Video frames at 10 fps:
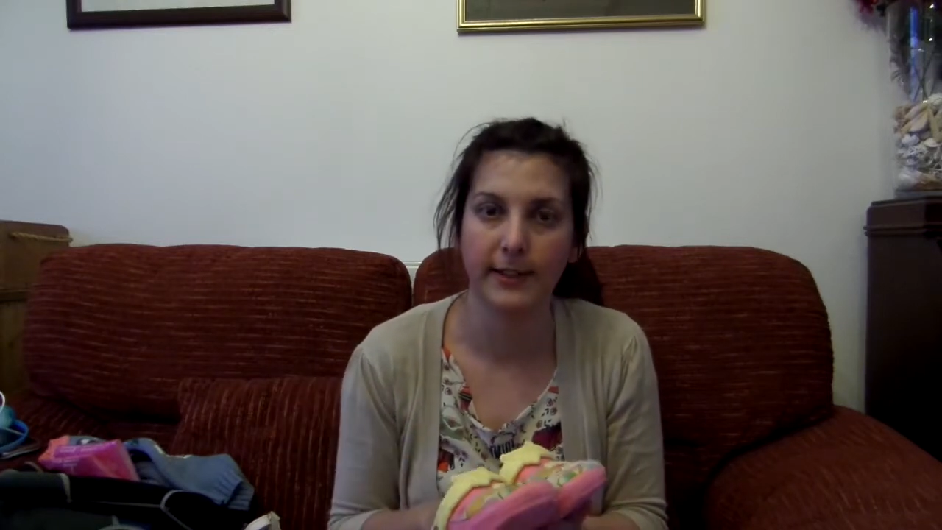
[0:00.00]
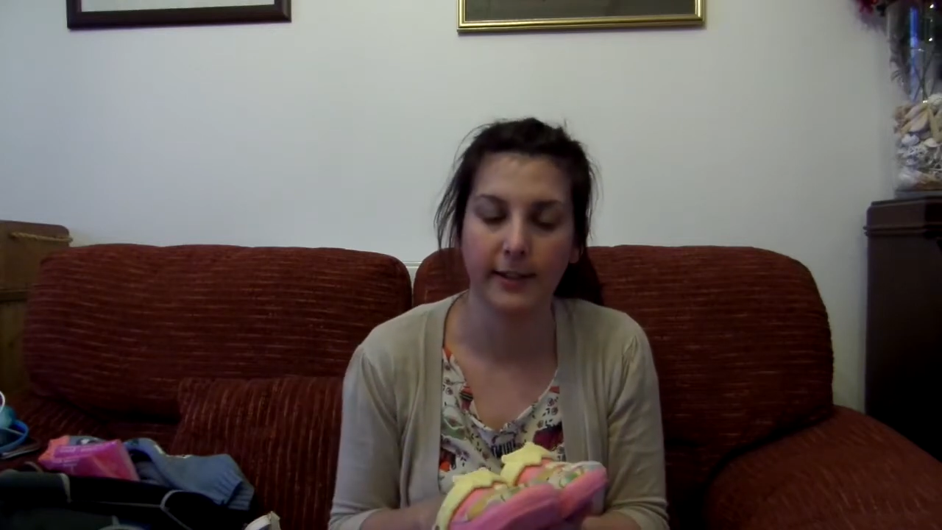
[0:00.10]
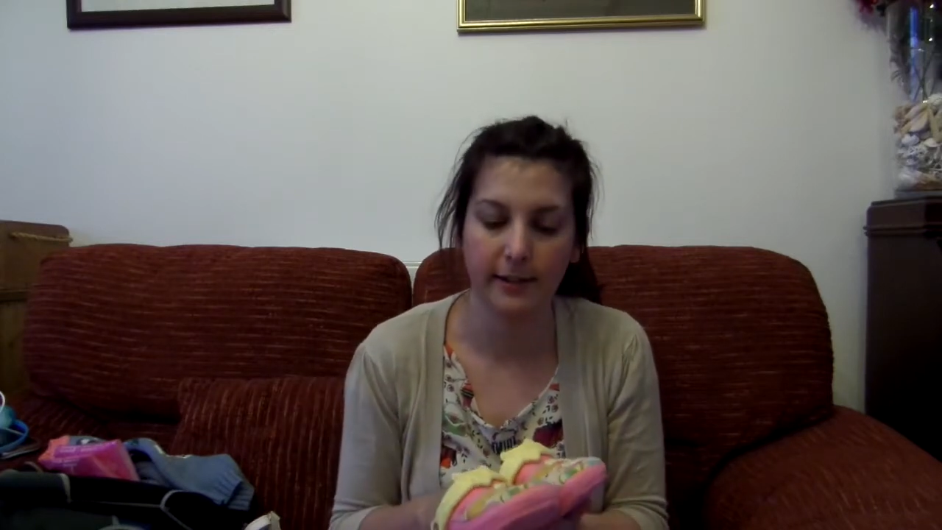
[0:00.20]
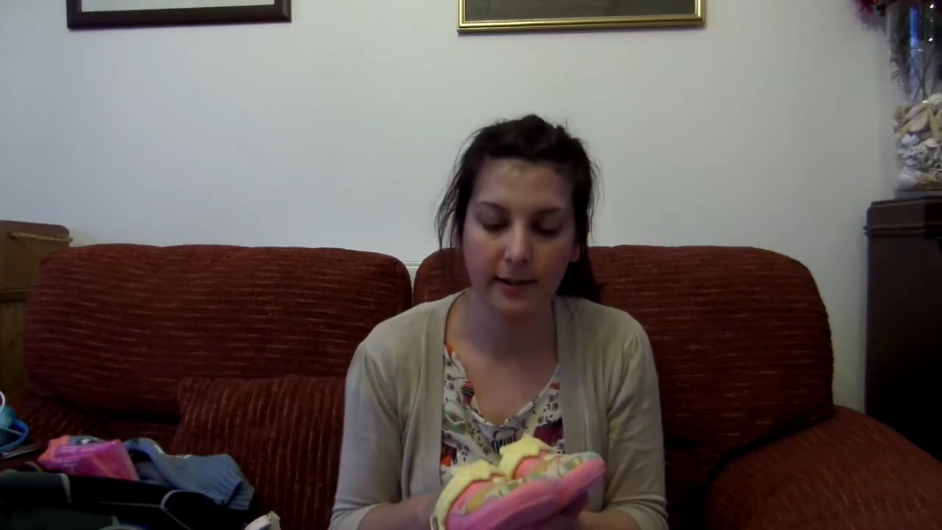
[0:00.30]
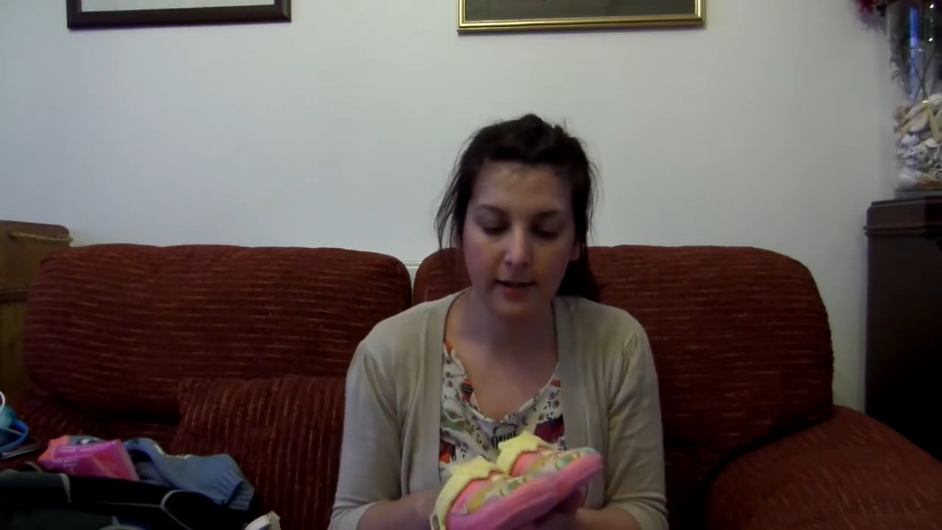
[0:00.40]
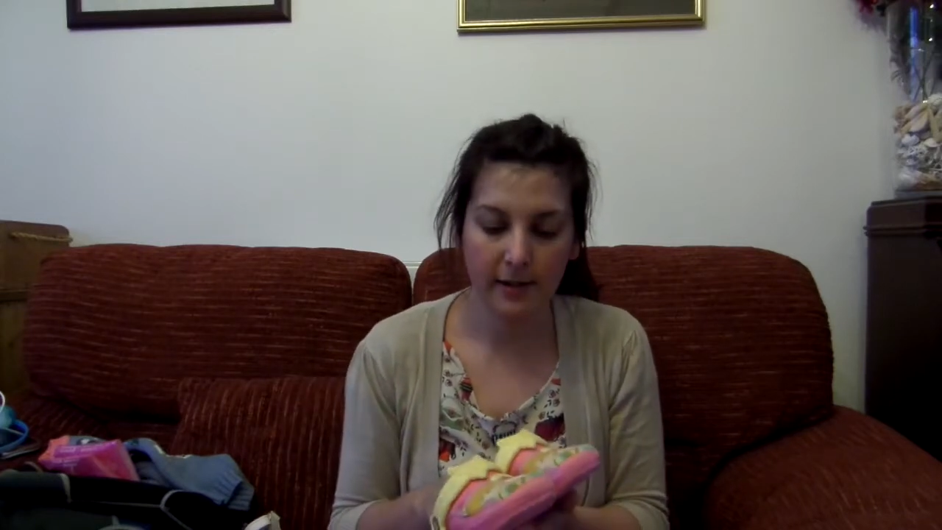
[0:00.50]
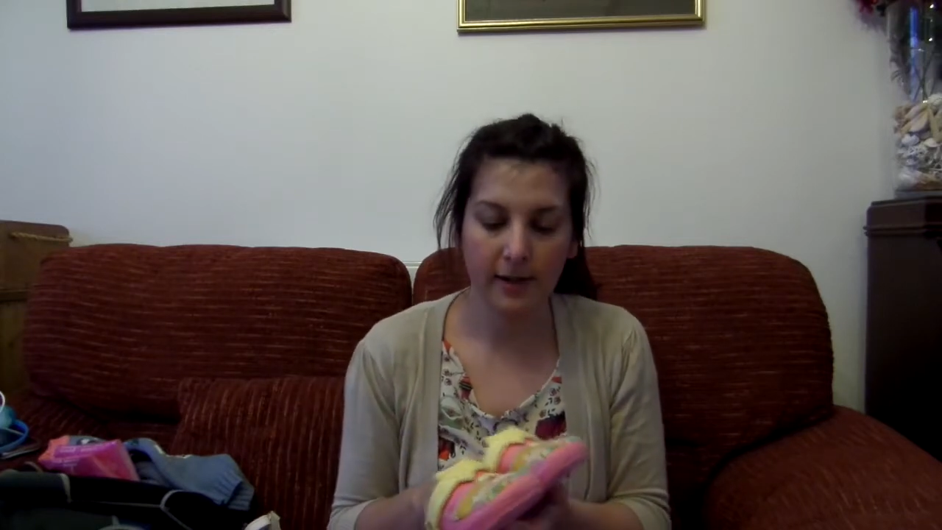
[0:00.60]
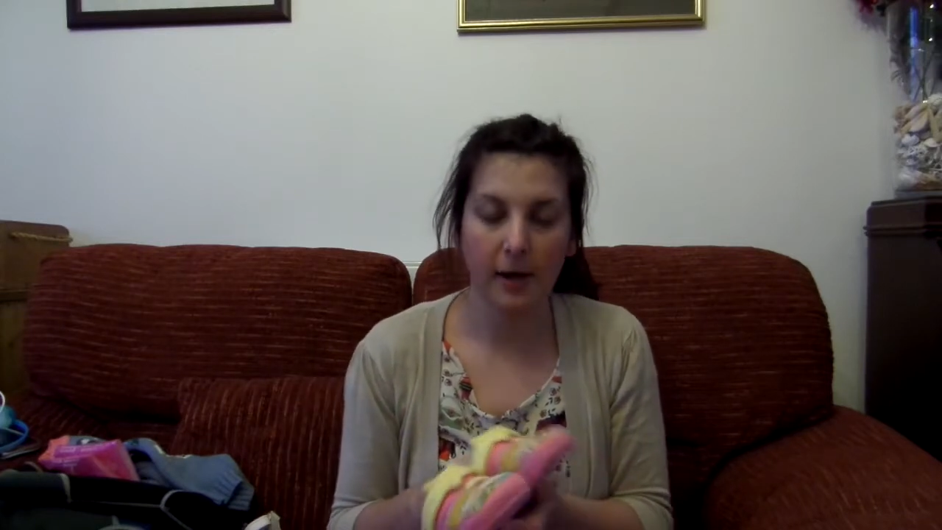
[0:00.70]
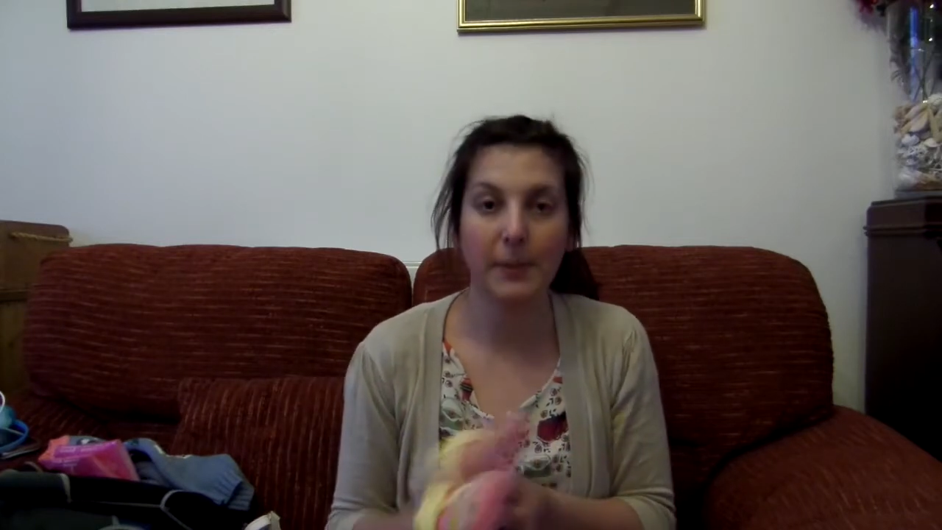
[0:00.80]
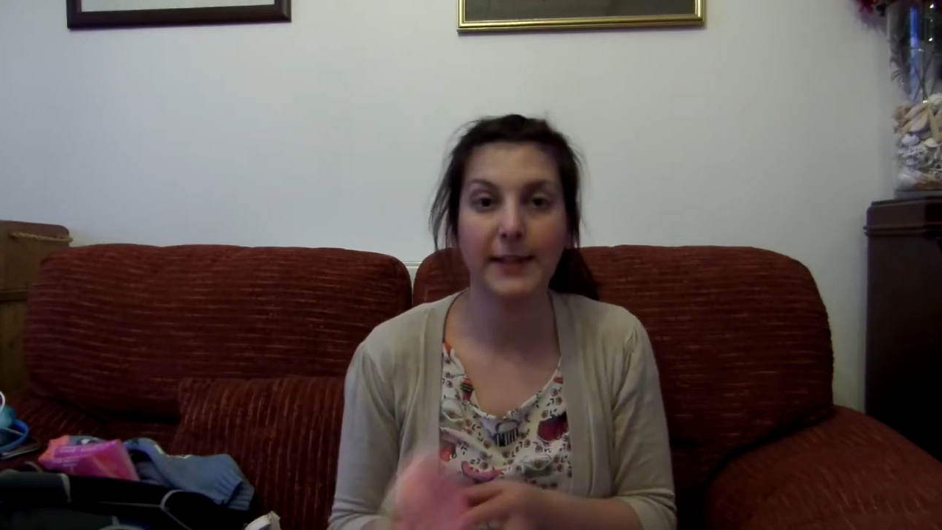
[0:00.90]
So I'll be